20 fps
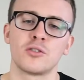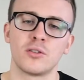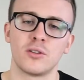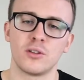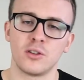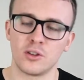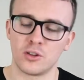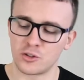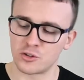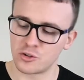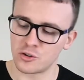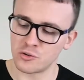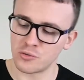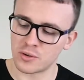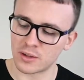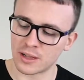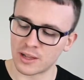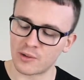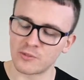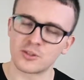the true
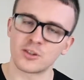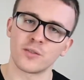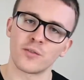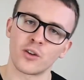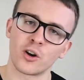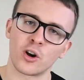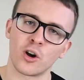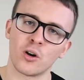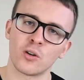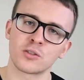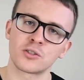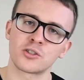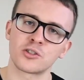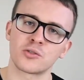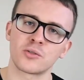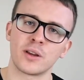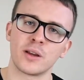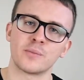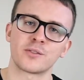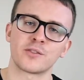clarity of your goals and
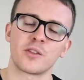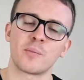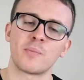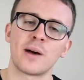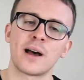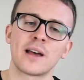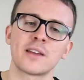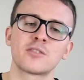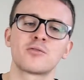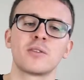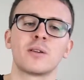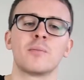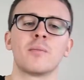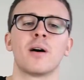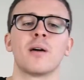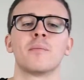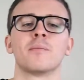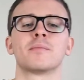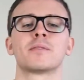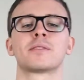dreams in the past 3
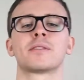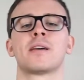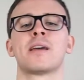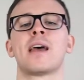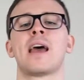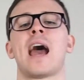months,